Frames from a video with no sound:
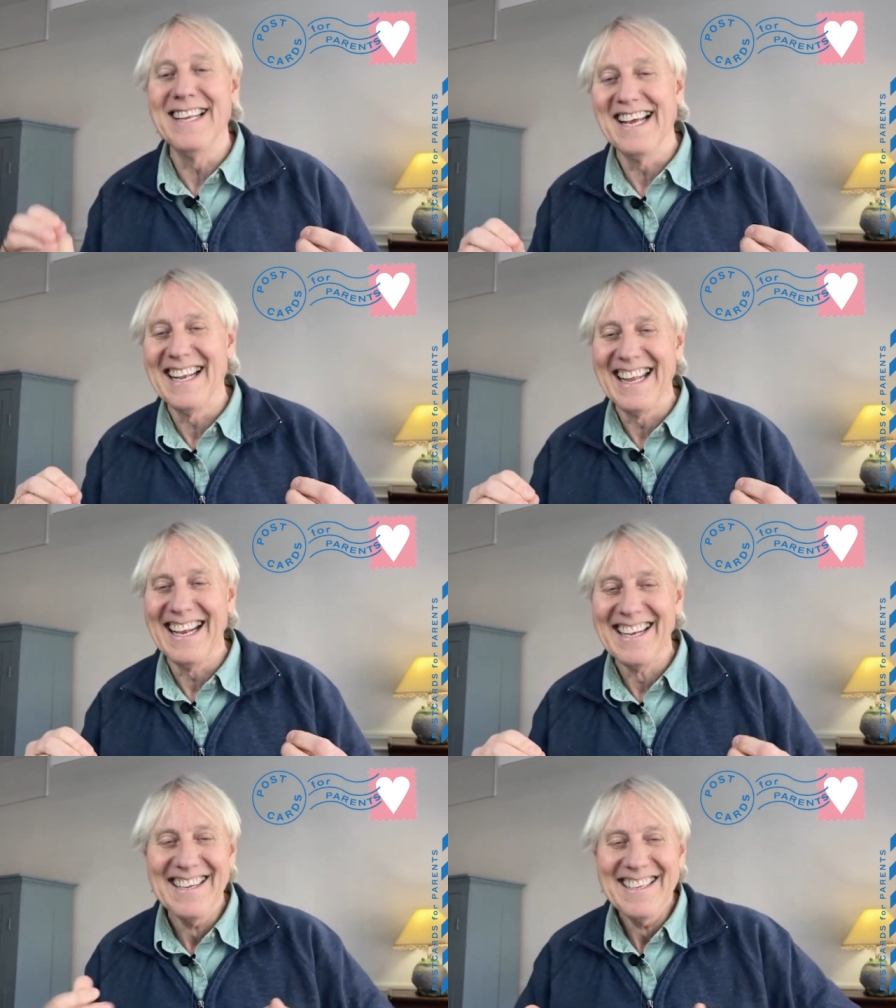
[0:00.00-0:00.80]
that,
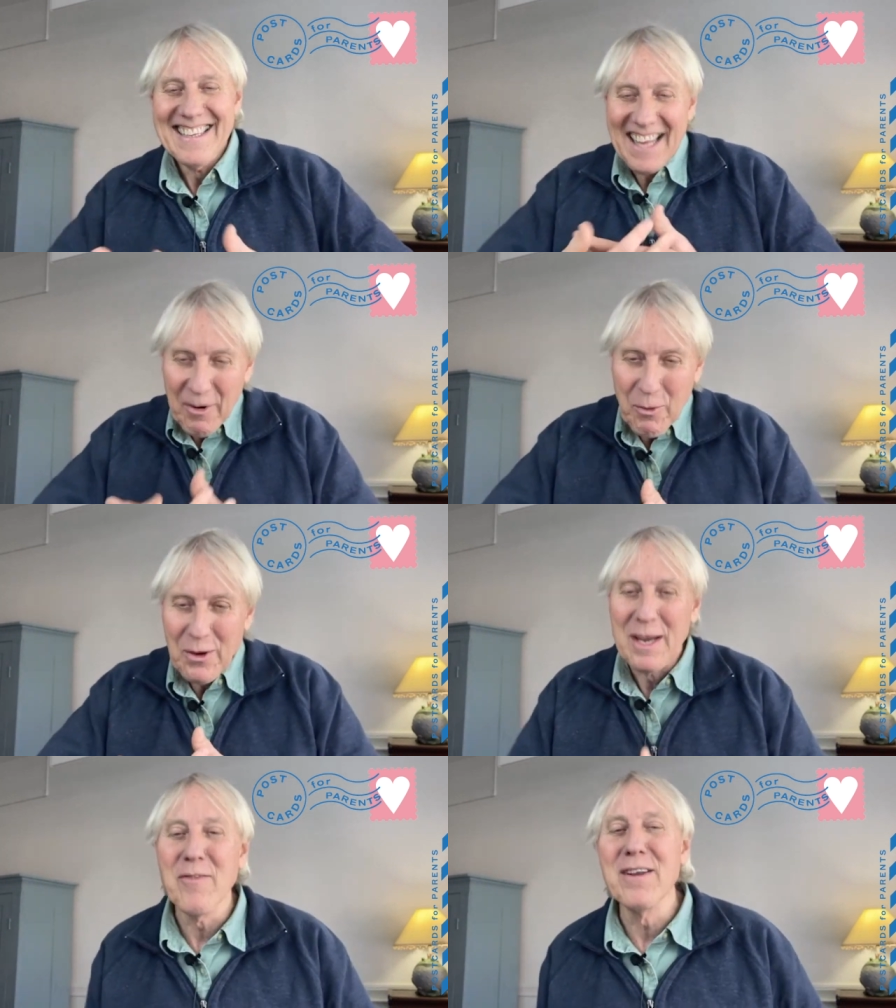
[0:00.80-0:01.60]
that, that
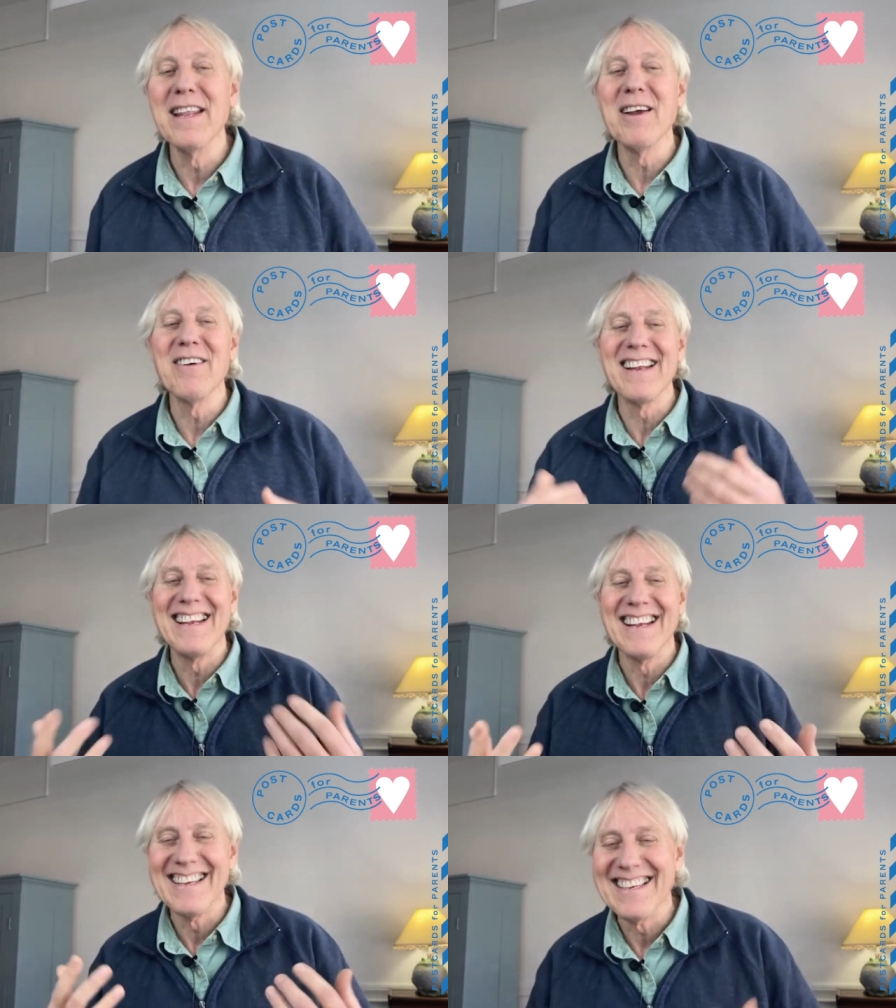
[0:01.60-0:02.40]
we're given there
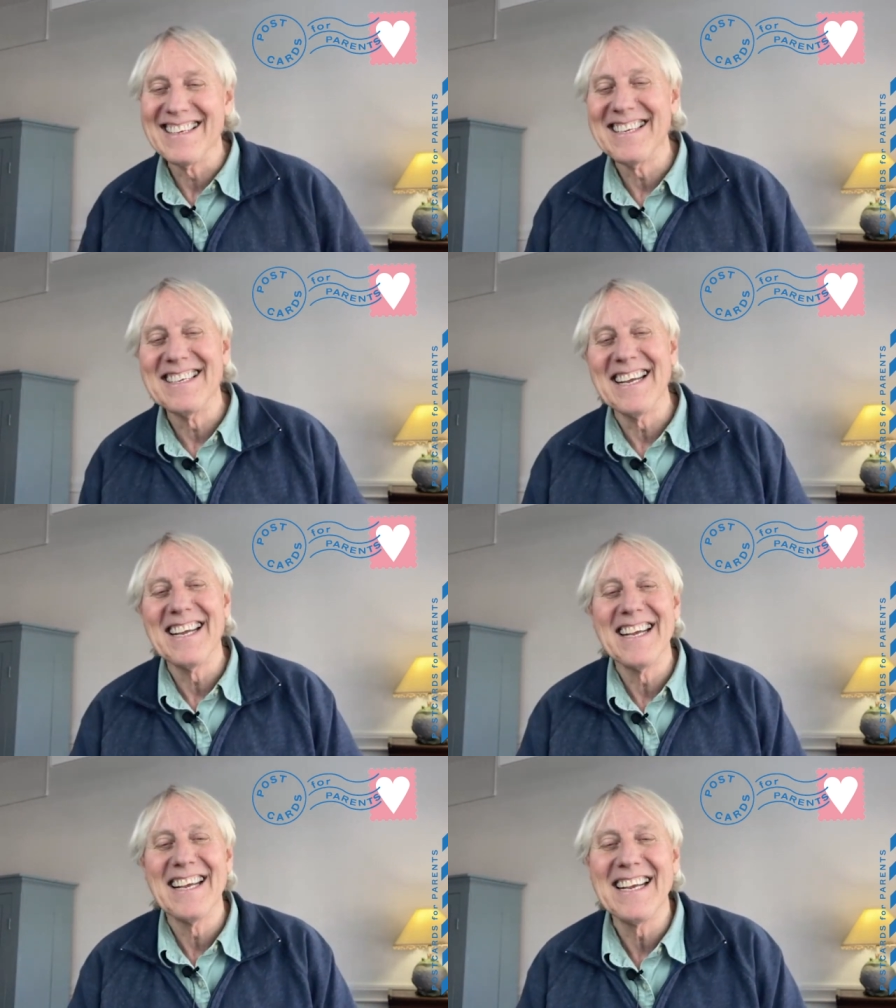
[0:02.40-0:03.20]
to, to, to, to
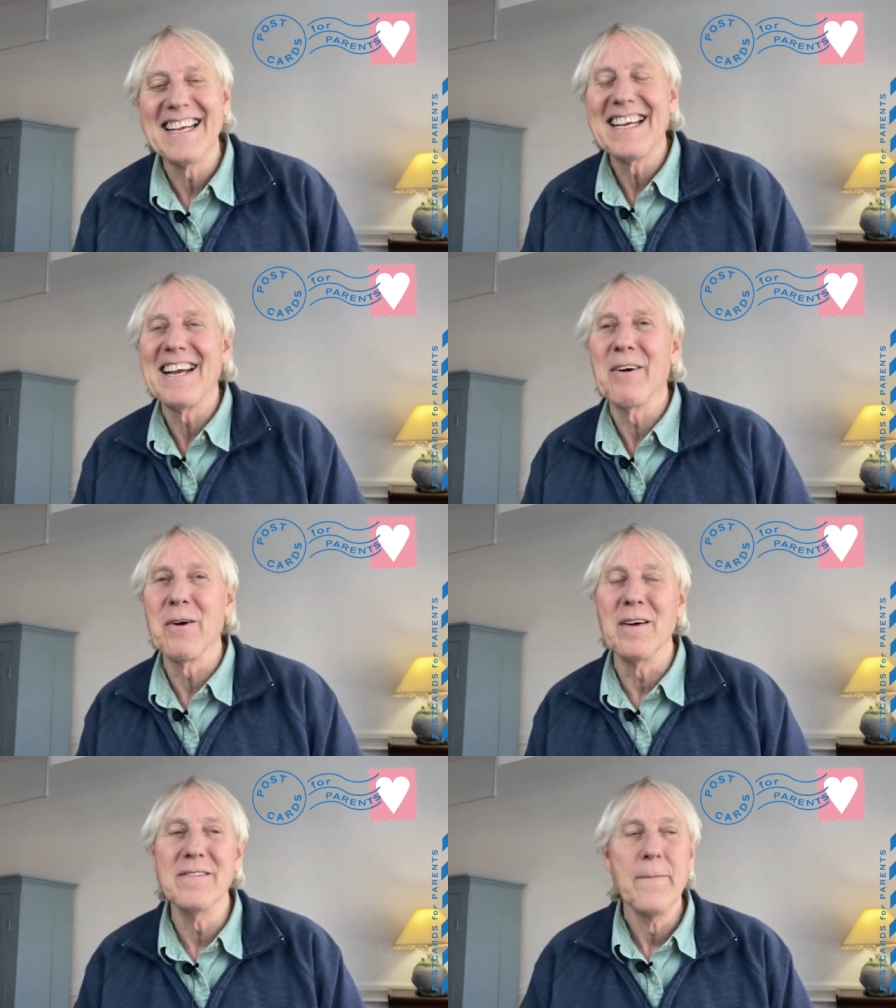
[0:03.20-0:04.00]
take
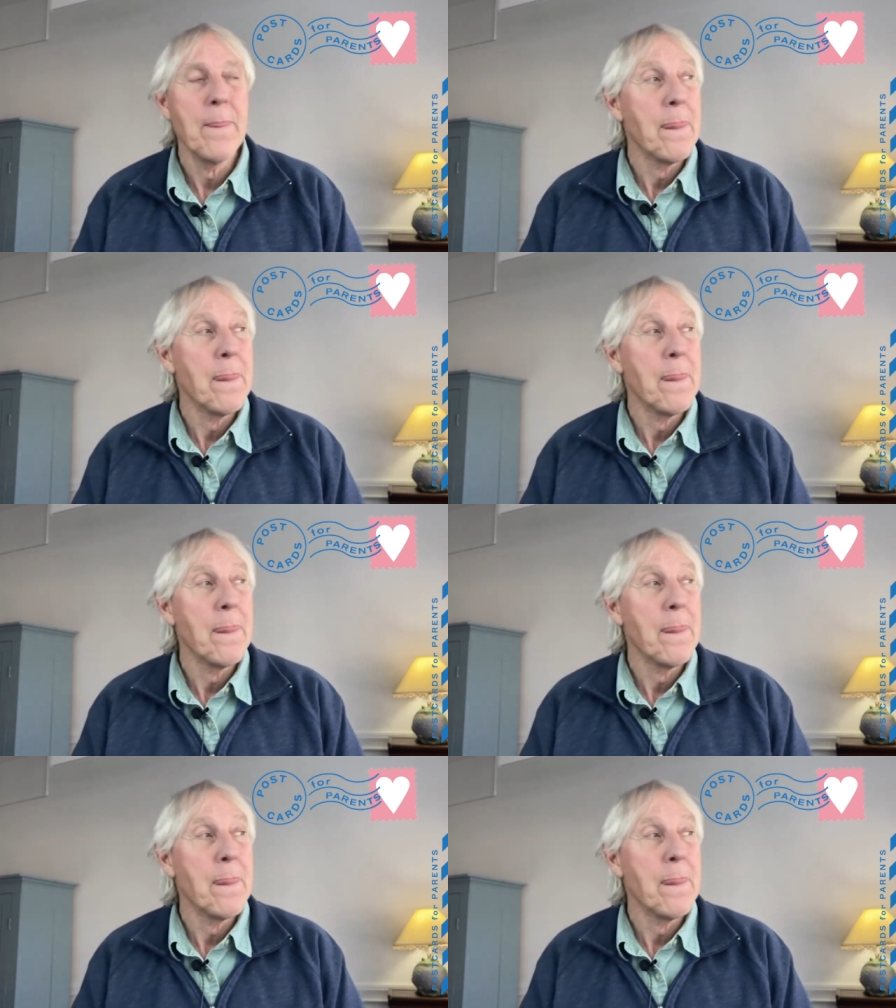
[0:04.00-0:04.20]
care of.